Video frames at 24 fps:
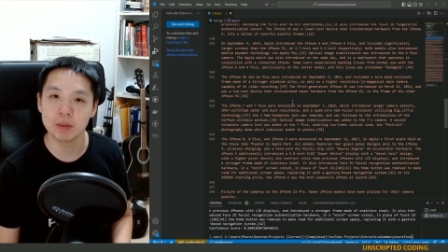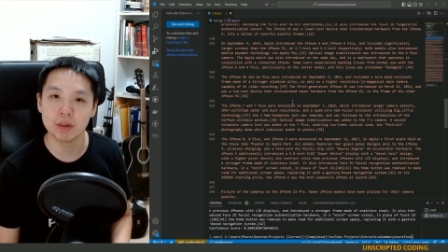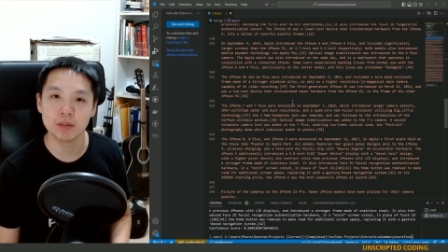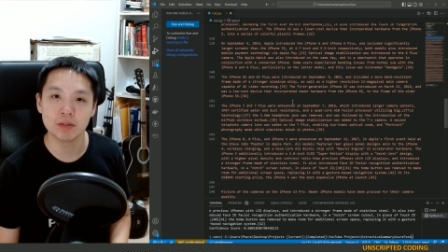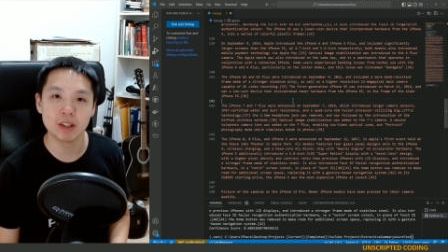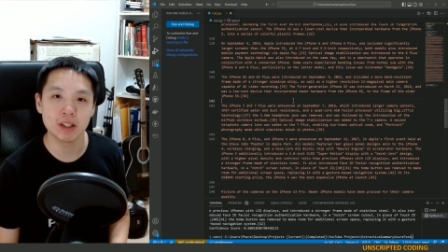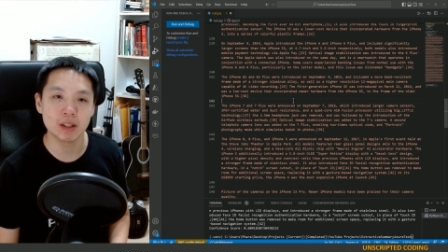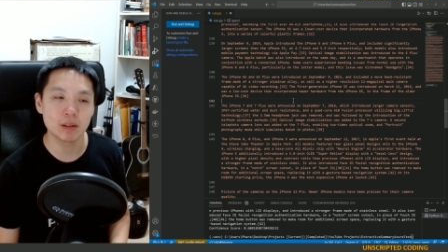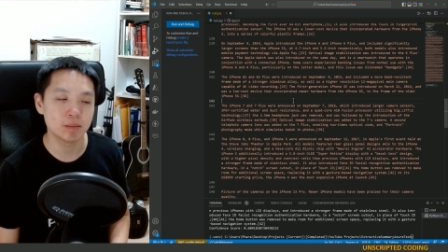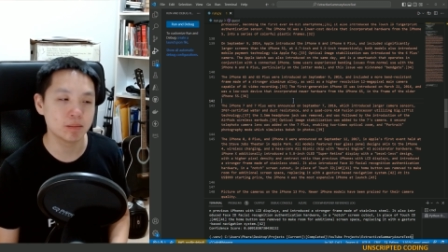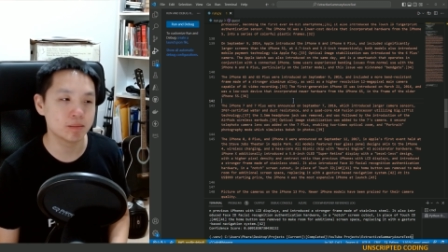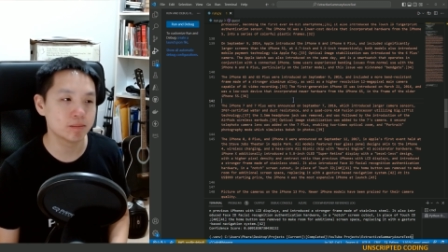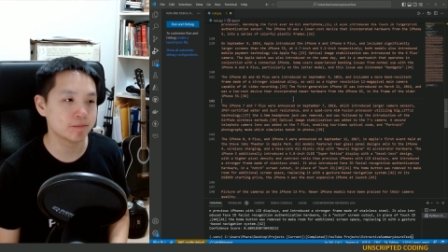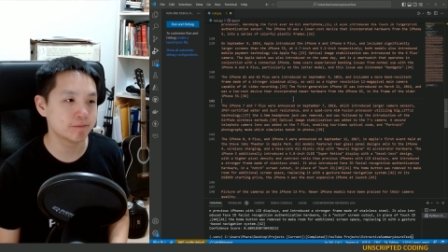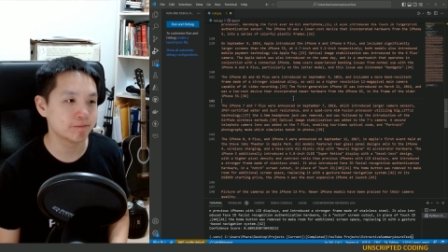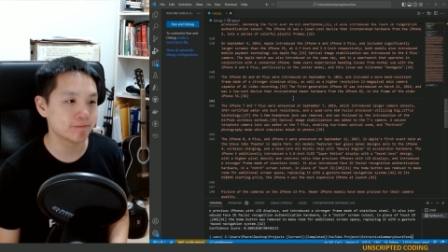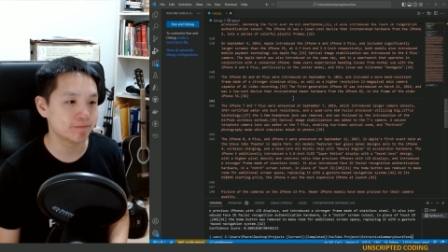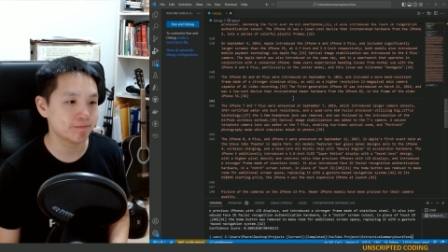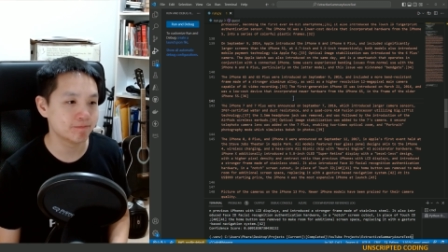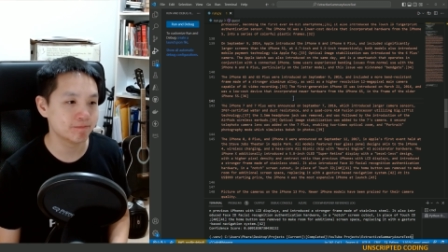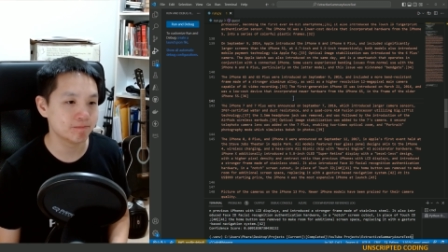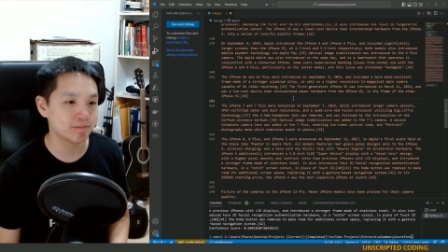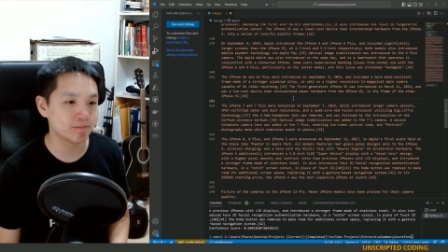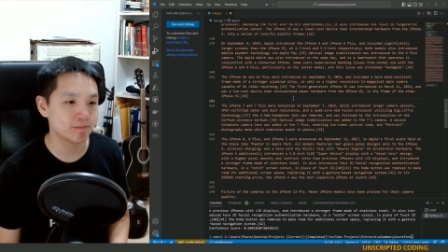of it.
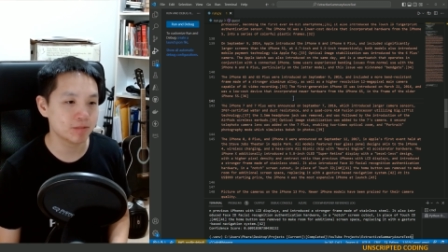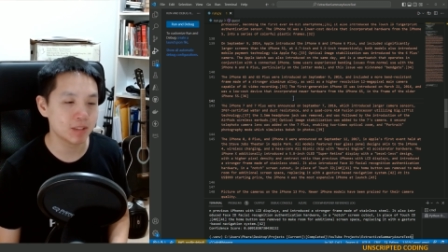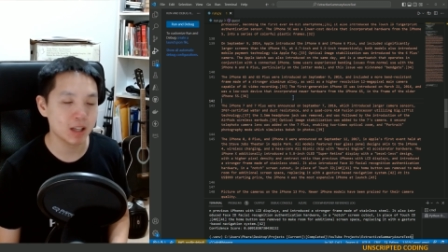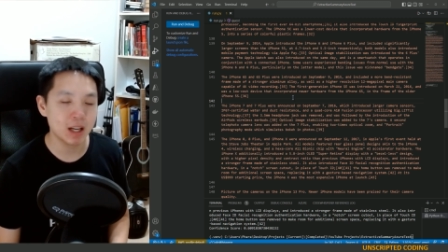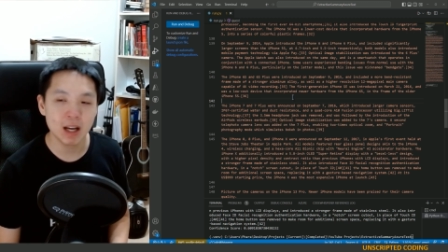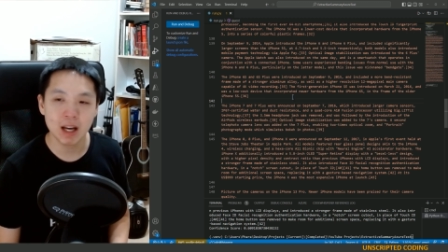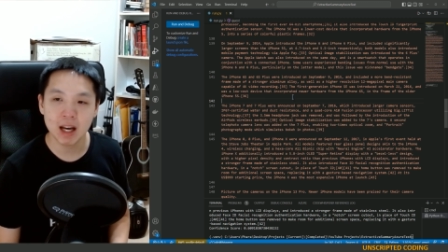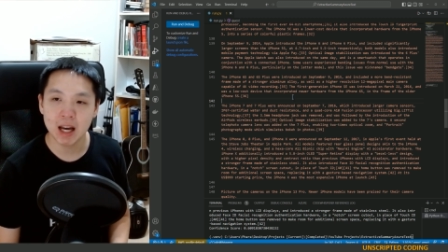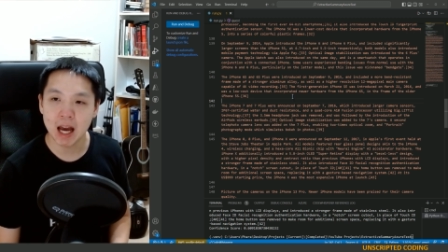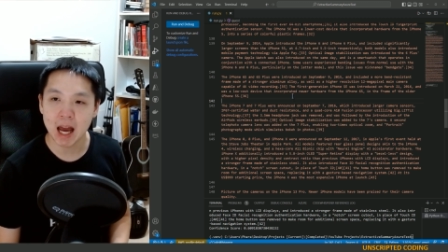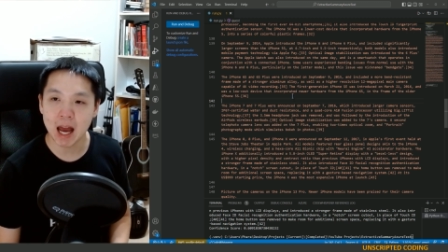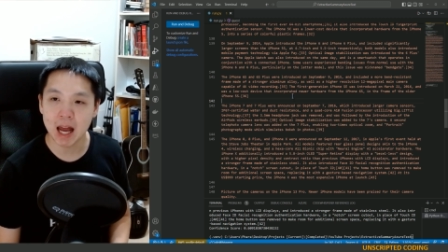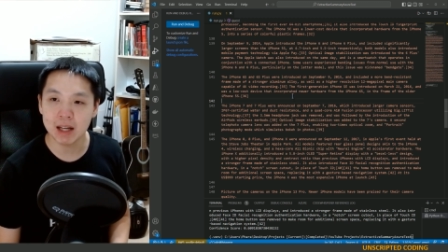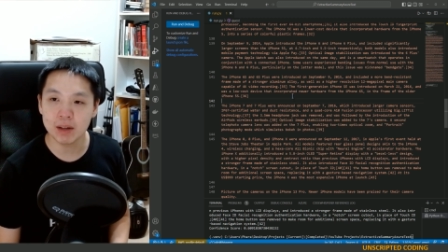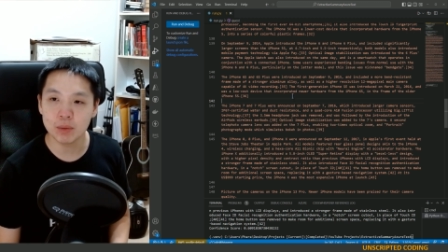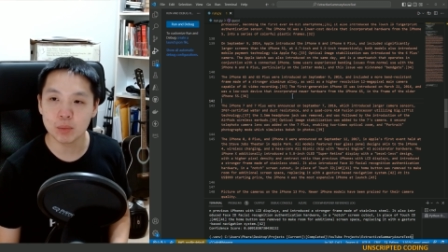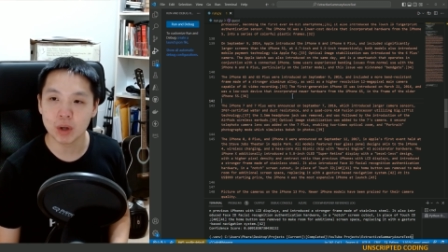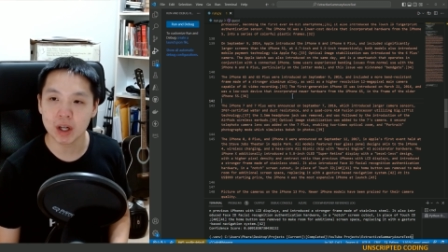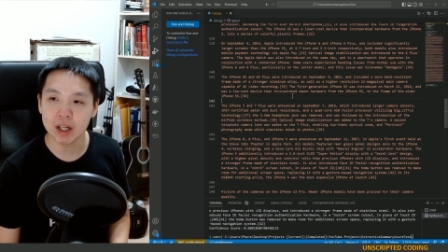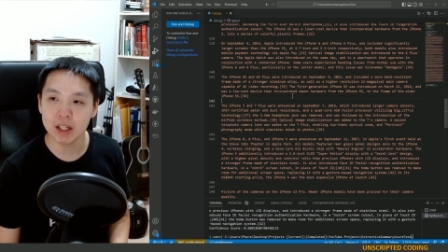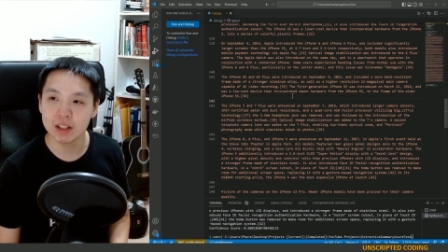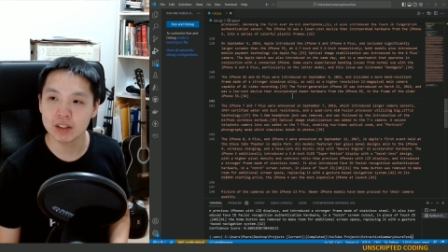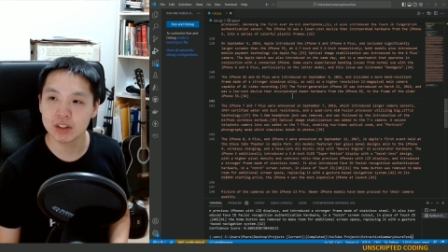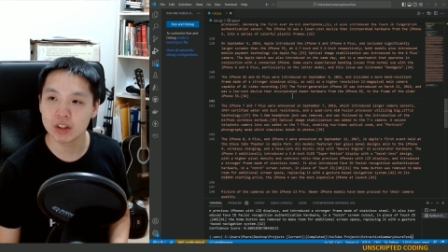
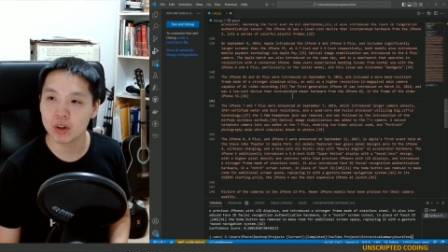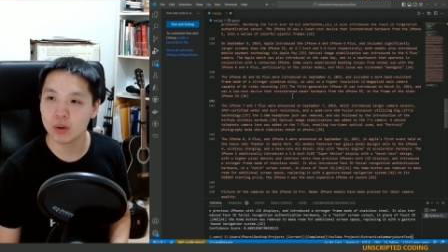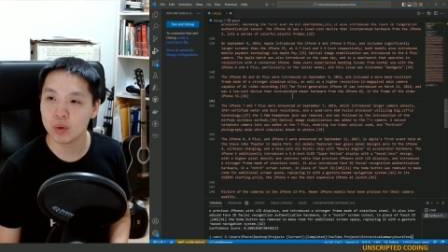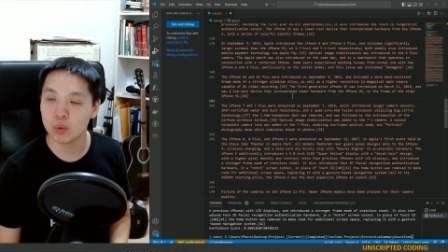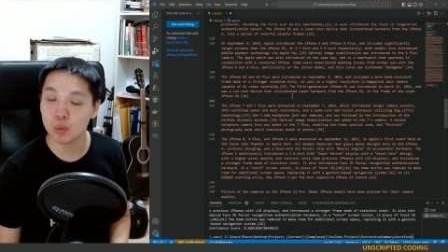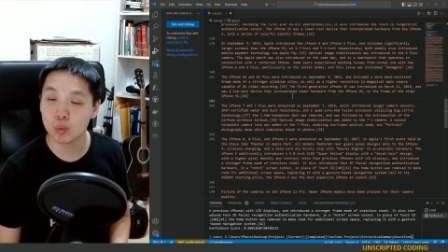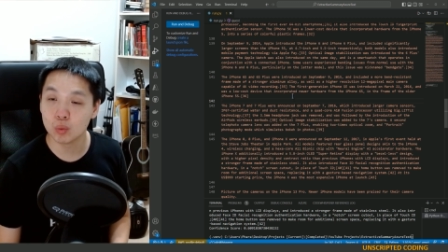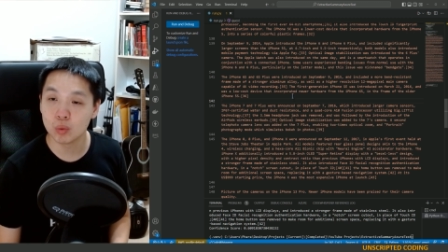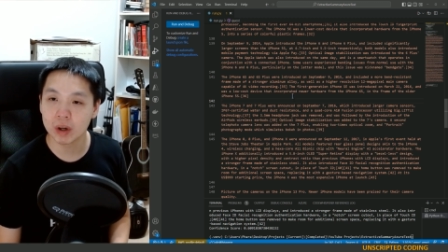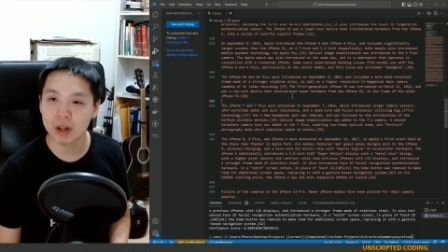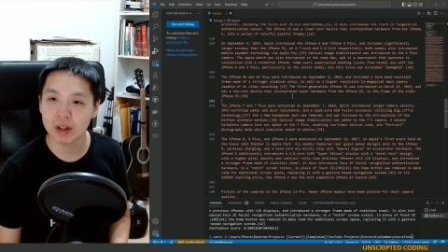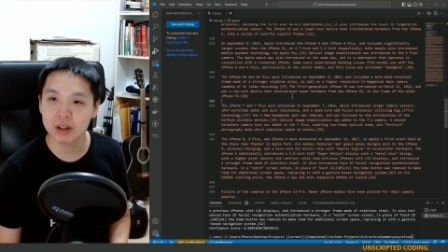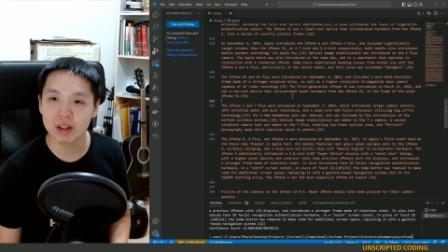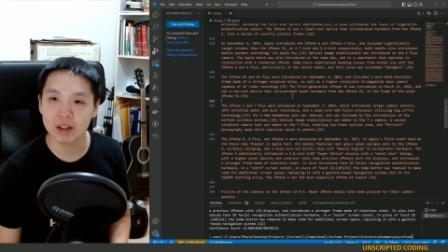Anyways, we're